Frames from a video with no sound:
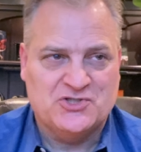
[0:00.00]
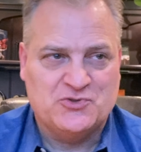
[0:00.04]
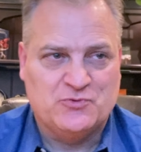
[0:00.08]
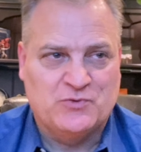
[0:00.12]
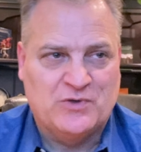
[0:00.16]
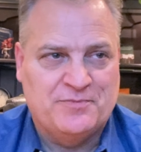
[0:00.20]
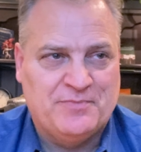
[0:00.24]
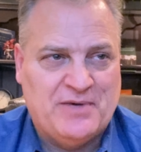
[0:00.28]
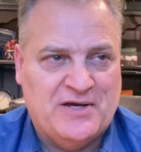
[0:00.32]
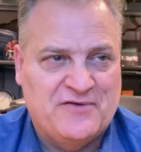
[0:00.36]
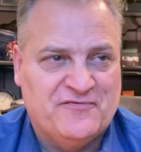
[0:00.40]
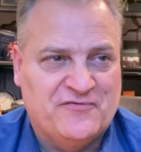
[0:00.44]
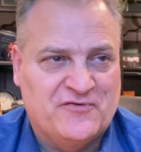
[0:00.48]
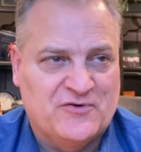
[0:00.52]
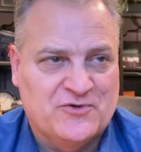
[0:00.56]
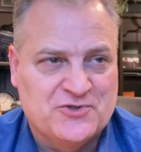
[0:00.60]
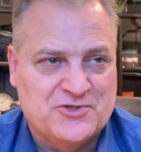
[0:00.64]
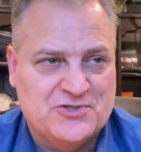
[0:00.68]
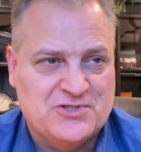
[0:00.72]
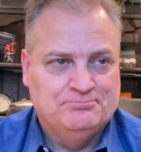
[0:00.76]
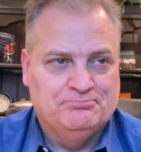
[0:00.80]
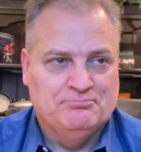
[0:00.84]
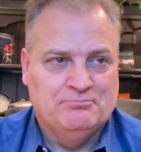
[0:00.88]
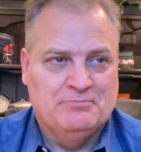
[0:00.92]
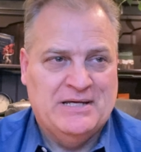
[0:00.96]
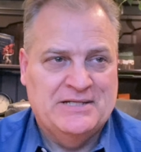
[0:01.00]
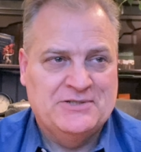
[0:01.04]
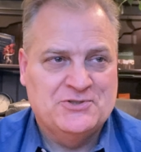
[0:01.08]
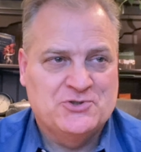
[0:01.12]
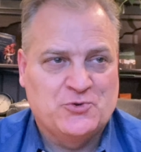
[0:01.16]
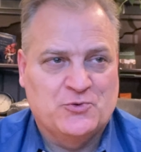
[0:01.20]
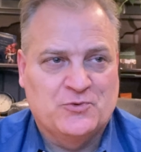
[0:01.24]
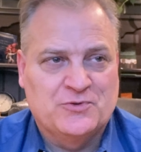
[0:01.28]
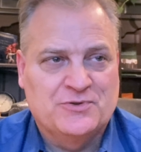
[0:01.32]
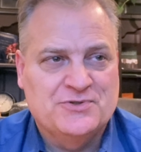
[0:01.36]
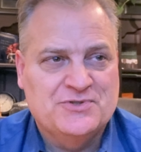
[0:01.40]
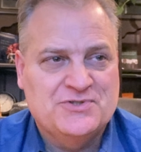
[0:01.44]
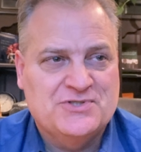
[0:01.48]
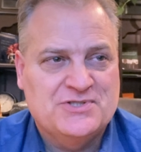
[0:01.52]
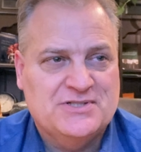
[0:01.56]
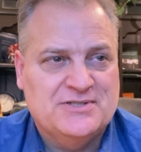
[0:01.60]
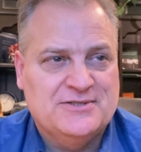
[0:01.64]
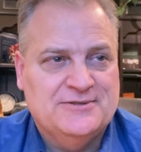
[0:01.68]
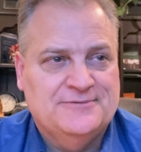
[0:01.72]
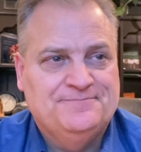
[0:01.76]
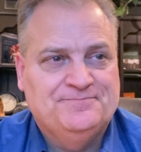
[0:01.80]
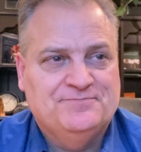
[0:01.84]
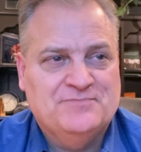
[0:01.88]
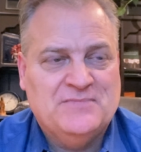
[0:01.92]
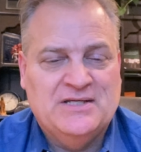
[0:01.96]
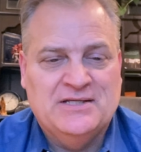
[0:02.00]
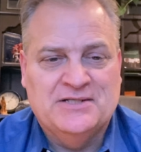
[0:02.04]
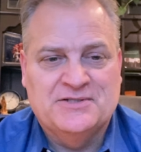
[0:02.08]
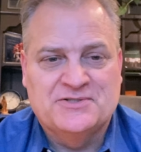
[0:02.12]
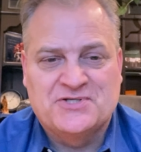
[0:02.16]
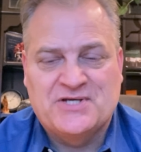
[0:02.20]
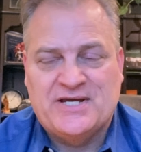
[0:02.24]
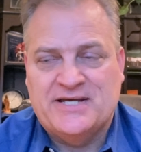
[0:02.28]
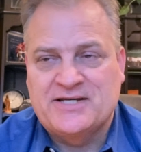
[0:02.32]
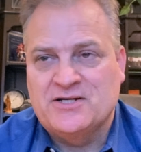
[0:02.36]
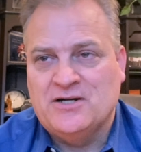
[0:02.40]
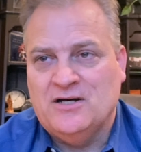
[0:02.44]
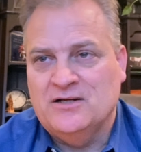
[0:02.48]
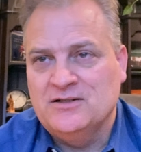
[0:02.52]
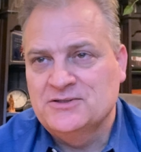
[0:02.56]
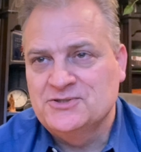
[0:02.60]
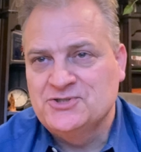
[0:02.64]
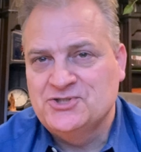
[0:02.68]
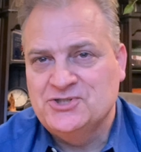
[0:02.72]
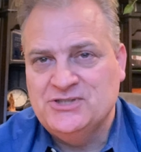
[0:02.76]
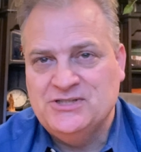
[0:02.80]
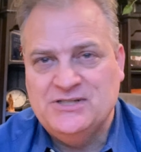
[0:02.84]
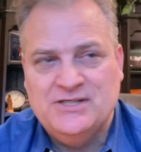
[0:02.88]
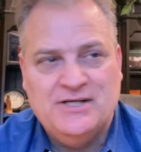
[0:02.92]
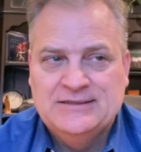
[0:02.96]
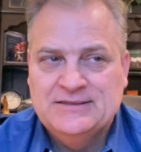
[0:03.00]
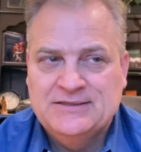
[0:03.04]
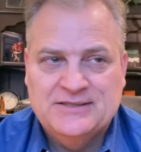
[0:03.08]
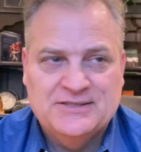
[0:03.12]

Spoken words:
one of my first mentors in psychology.